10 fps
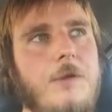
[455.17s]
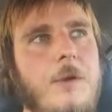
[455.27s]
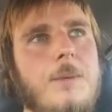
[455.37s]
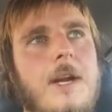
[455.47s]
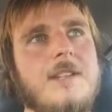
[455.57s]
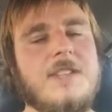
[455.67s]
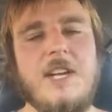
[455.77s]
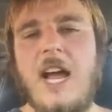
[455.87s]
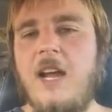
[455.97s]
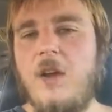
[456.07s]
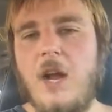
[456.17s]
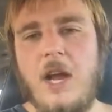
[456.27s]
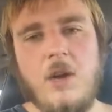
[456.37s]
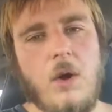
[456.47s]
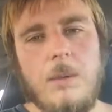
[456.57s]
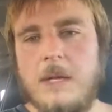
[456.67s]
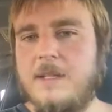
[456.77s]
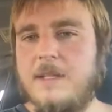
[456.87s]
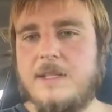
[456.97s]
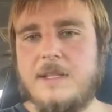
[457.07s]
few breaths, and I go about
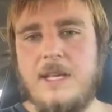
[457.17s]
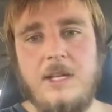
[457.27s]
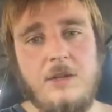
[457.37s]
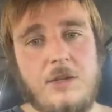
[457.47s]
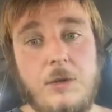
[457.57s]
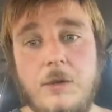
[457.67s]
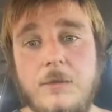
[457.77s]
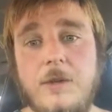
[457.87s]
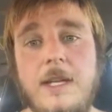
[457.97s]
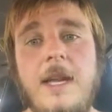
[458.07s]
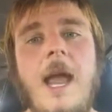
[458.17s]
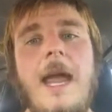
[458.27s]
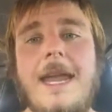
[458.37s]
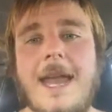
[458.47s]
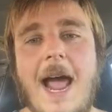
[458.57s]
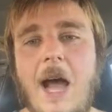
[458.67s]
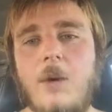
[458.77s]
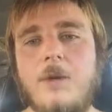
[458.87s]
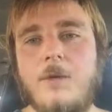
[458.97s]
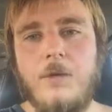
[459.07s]
this intuitively and how
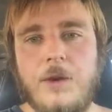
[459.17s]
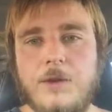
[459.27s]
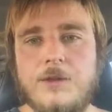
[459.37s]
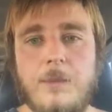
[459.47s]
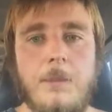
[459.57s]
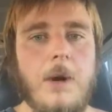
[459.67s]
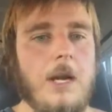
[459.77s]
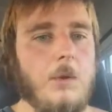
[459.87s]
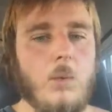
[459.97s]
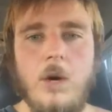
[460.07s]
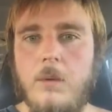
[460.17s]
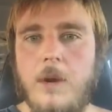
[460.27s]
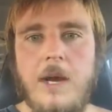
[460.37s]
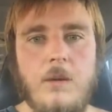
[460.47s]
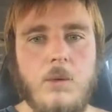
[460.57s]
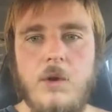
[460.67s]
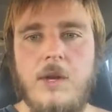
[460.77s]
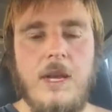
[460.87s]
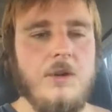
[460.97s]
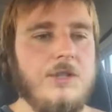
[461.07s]
it feels in my body, where
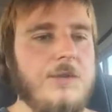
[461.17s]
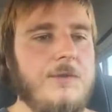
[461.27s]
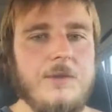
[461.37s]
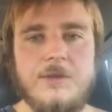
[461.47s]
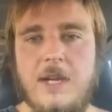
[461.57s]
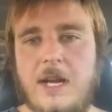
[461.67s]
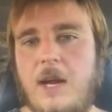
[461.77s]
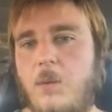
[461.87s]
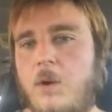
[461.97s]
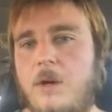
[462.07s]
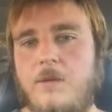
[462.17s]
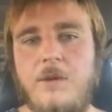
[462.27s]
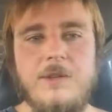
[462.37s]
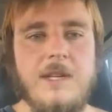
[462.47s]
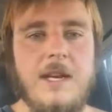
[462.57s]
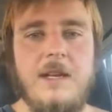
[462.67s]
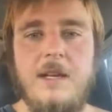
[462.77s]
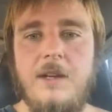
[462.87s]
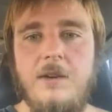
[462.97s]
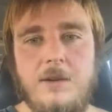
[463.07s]
the energy feels like, what it feels like I
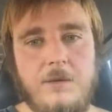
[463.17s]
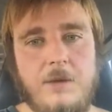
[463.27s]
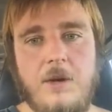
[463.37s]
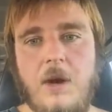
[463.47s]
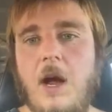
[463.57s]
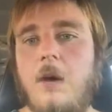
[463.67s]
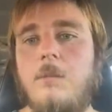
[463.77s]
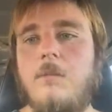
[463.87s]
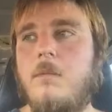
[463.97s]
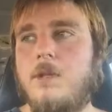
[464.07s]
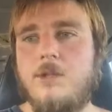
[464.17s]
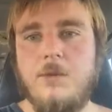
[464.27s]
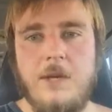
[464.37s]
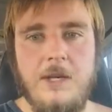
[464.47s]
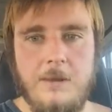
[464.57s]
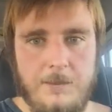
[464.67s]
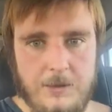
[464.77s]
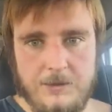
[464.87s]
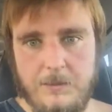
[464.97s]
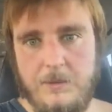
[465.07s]
need to do, you know, how much do I need to
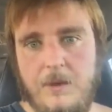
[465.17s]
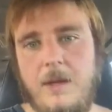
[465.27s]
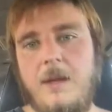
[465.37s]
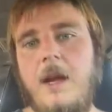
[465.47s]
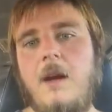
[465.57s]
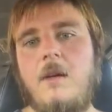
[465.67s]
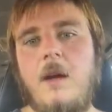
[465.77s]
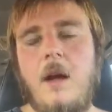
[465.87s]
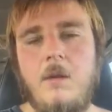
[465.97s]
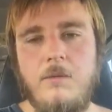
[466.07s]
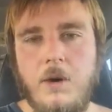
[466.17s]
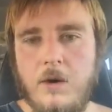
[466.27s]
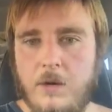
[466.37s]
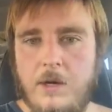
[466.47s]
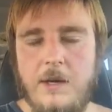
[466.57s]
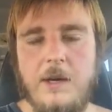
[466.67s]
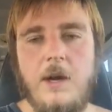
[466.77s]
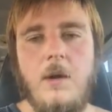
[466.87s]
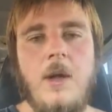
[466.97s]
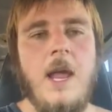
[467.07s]
push my breath, how far do I need to
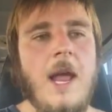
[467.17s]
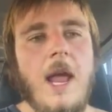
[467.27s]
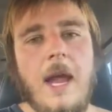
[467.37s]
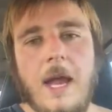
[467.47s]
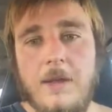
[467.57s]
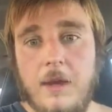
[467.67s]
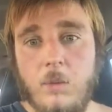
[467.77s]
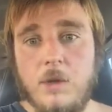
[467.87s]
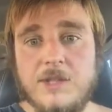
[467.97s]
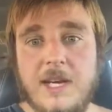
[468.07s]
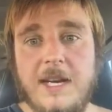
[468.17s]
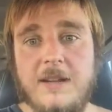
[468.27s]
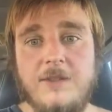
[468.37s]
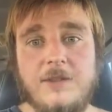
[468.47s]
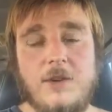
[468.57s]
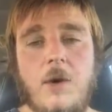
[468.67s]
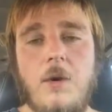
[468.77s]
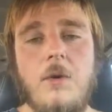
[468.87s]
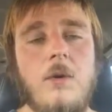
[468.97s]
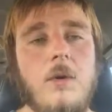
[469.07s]
go. And then once I get
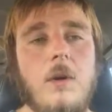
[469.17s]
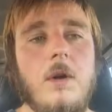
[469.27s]
so